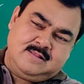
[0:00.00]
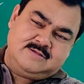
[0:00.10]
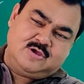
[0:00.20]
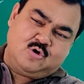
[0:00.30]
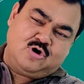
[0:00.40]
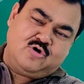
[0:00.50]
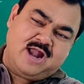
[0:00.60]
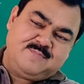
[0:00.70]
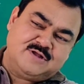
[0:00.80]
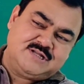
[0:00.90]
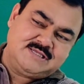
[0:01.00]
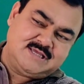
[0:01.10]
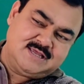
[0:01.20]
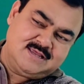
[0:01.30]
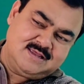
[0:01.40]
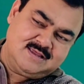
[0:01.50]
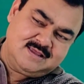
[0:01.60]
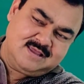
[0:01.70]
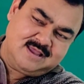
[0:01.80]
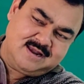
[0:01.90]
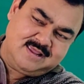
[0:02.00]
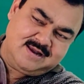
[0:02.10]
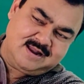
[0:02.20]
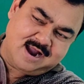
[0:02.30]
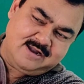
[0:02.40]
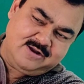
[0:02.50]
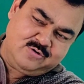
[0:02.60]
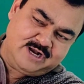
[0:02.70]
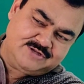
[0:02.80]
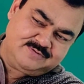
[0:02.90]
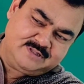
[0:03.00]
This is odontoid process and here it articulates